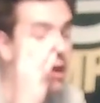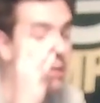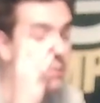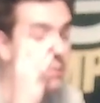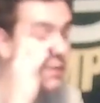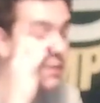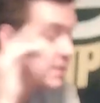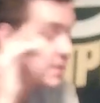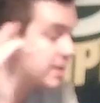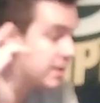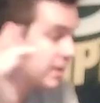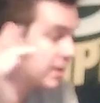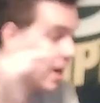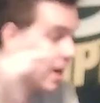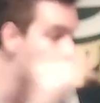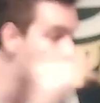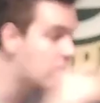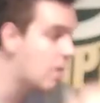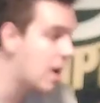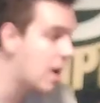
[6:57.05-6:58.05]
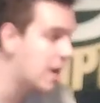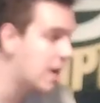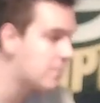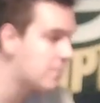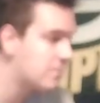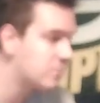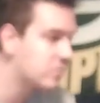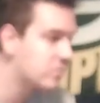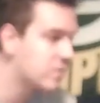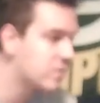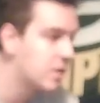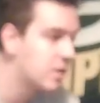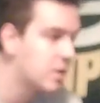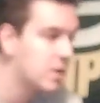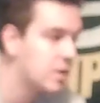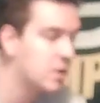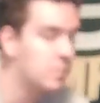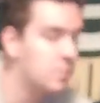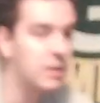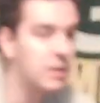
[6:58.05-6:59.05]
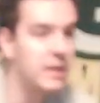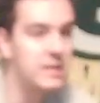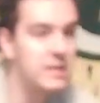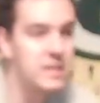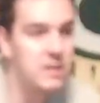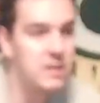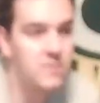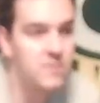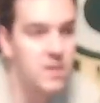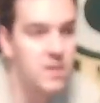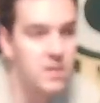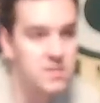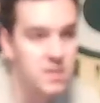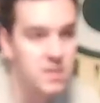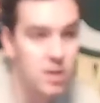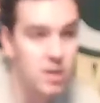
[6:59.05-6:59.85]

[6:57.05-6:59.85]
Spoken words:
I mean, DeLon Wright can play defense.